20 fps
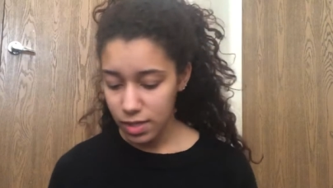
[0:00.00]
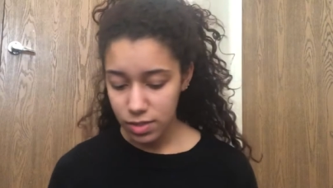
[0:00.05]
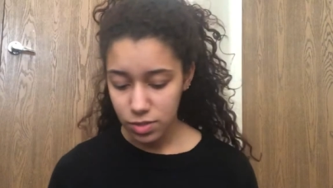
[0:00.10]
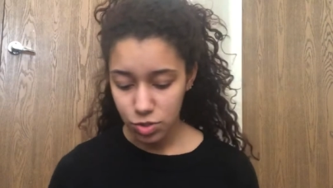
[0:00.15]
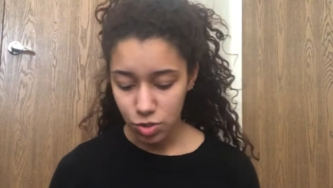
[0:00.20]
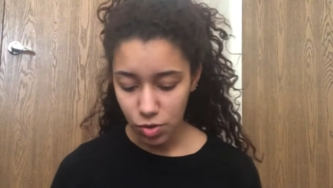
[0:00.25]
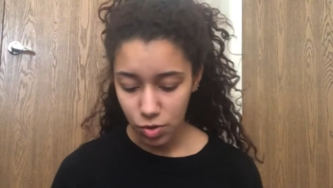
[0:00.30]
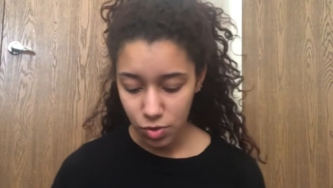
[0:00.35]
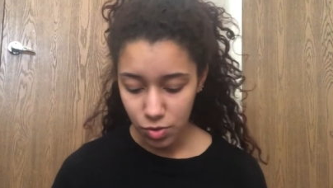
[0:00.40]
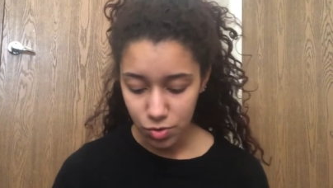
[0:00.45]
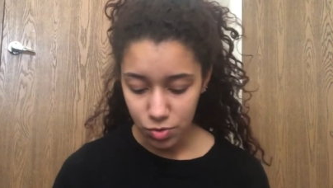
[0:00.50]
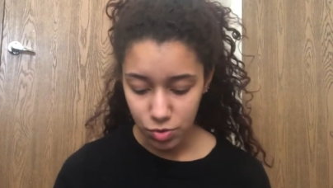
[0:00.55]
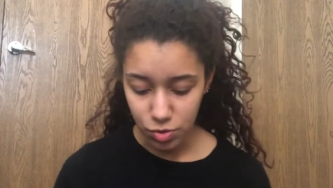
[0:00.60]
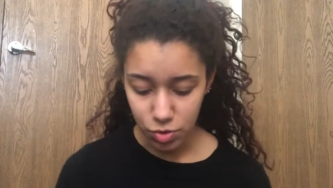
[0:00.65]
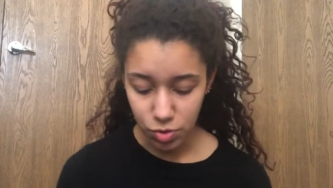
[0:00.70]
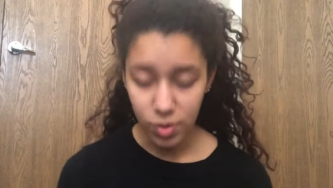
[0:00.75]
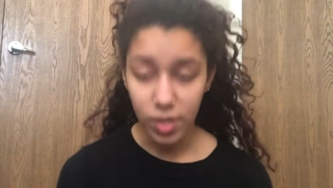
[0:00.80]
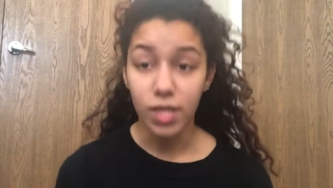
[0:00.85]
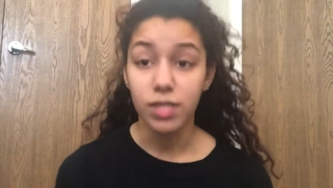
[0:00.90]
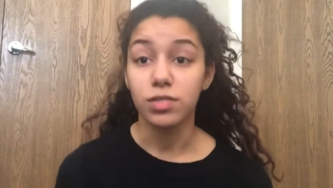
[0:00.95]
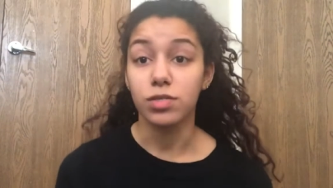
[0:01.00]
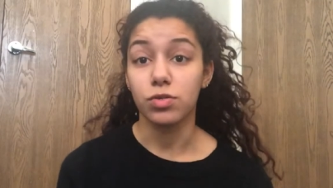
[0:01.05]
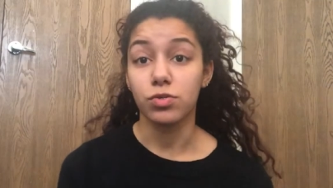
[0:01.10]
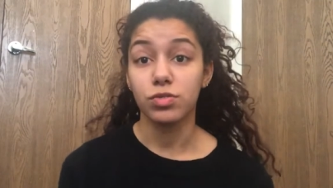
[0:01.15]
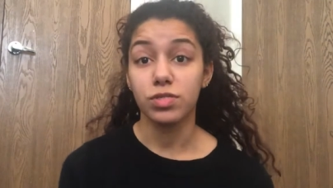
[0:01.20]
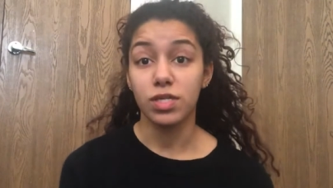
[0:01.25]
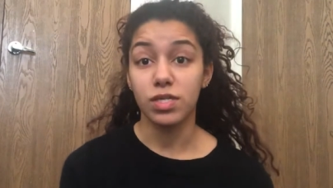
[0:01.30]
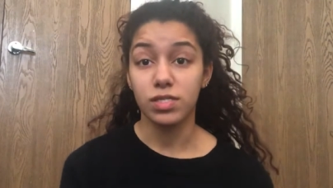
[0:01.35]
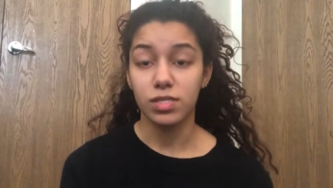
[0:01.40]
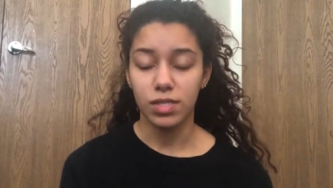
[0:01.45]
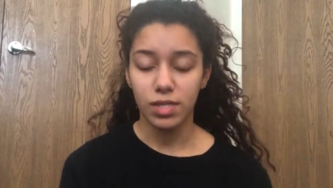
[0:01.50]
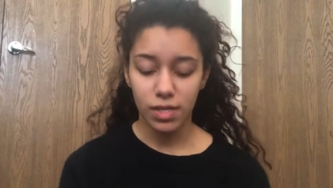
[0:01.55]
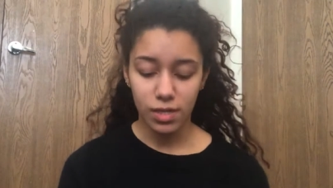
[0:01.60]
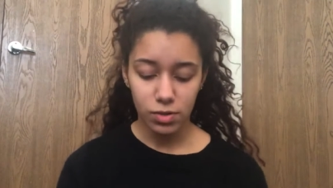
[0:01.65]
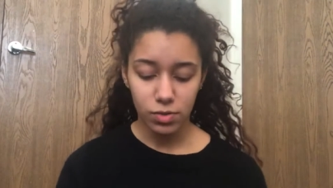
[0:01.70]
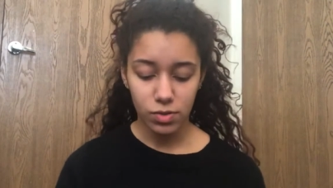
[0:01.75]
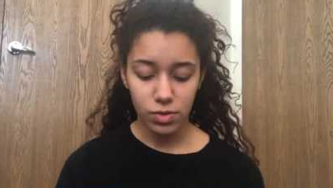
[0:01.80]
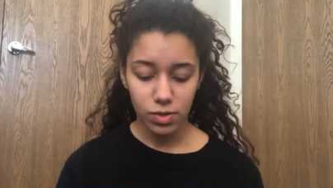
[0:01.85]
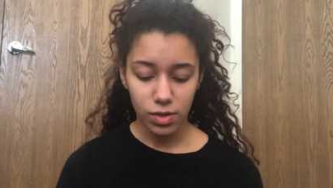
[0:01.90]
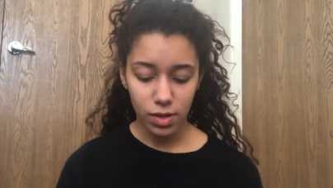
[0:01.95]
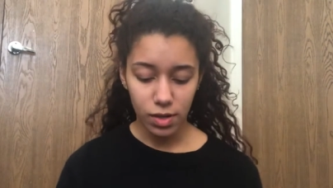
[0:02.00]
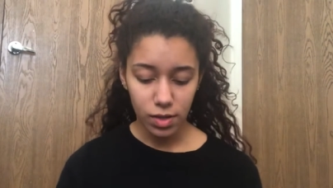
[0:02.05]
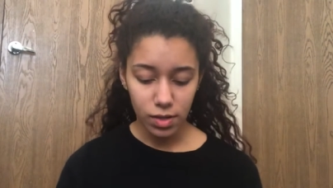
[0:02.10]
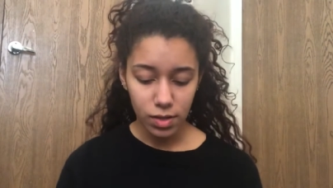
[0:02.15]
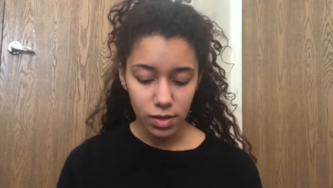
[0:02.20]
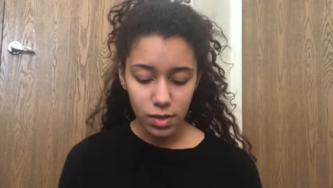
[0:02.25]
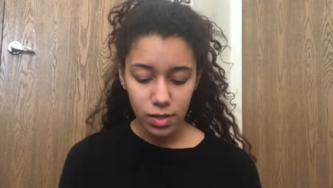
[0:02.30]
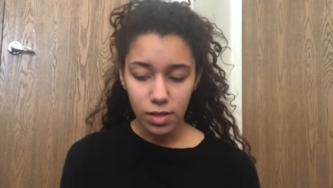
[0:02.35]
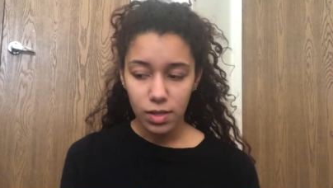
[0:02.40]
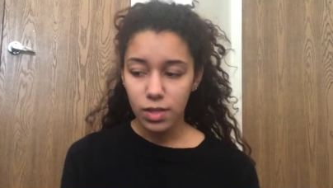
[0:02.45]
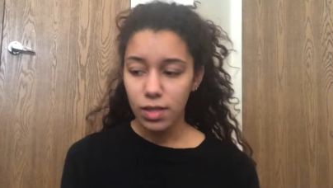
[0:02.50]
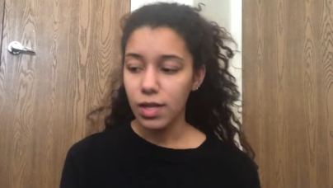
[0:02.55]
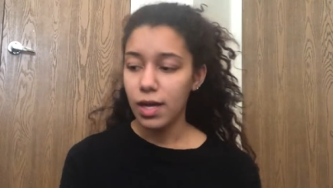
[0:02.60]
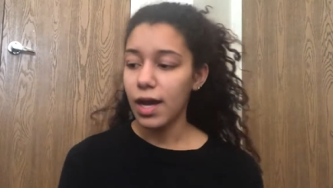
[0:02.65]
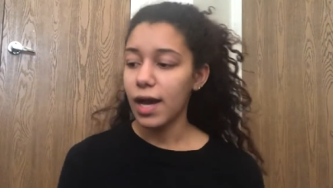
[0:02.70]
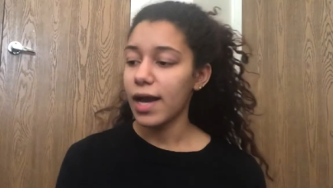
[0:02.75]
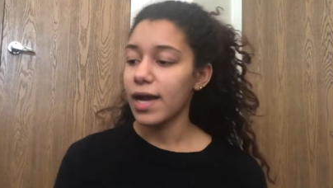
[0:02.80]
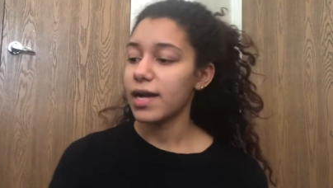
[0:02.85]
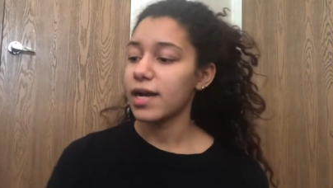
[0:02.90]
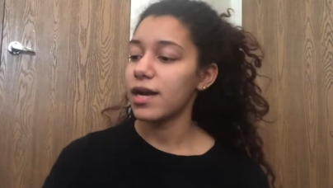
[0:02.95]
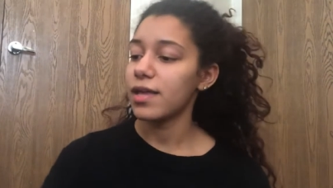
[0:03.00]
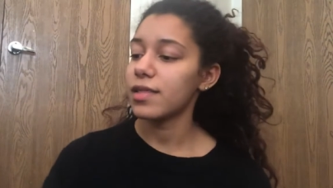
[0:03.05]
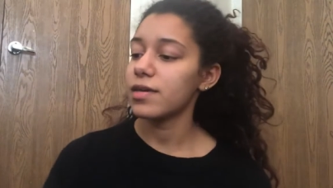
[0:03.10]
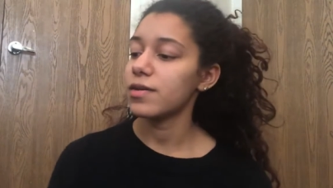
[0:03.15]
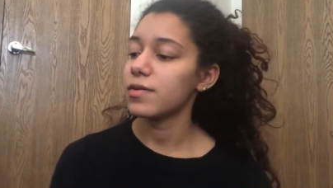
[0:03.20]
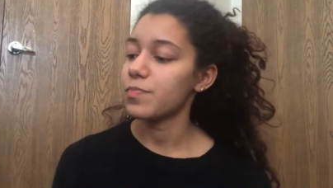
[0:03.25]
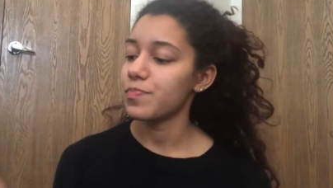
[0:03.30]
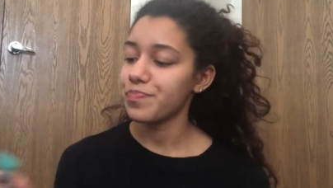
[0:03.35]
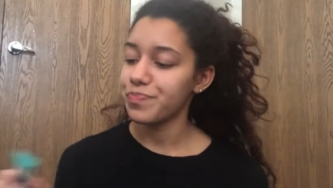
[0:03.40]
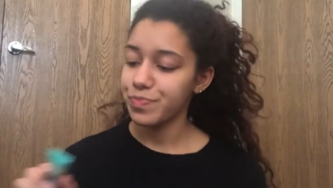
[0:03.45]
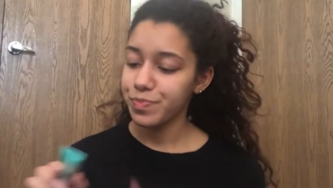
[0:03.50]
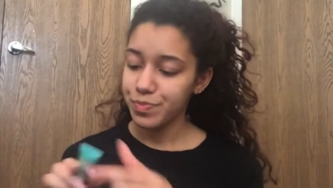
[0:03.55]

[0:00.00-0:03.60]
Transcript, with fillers: so, you know, I had to go test it out. I got it,